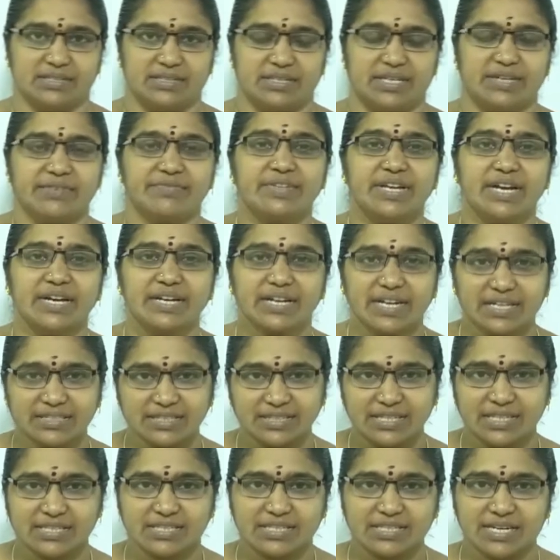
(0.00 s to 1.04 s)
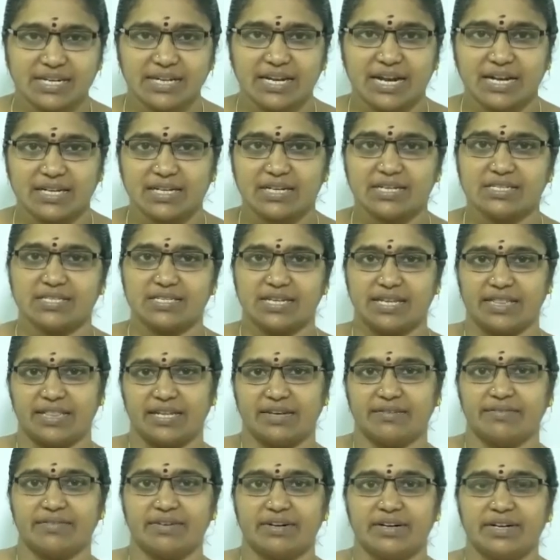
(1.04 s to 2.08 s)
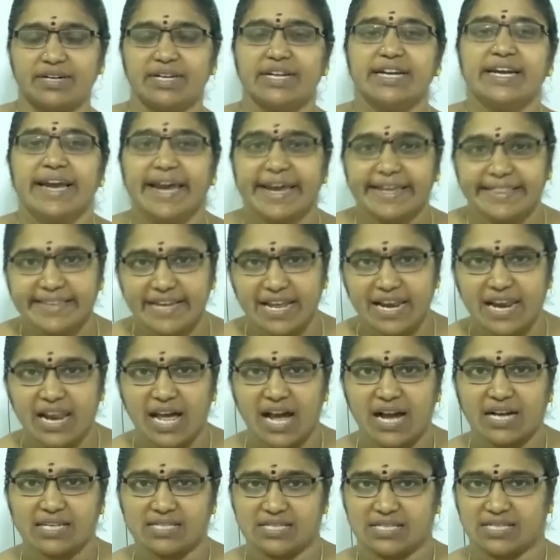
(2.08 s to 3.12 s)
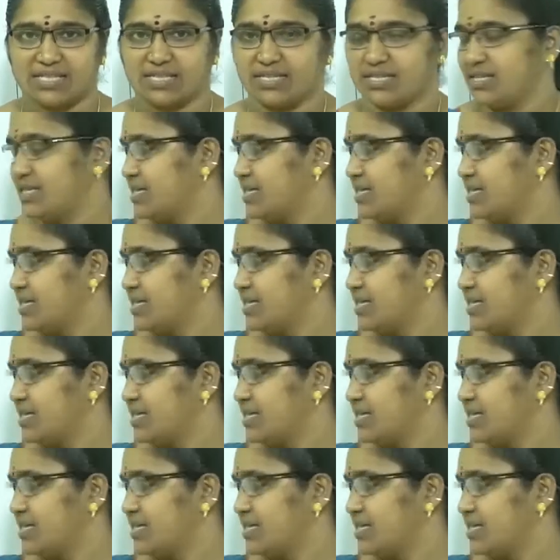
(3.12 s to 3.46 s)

if the conjunction occurs in the word in the last,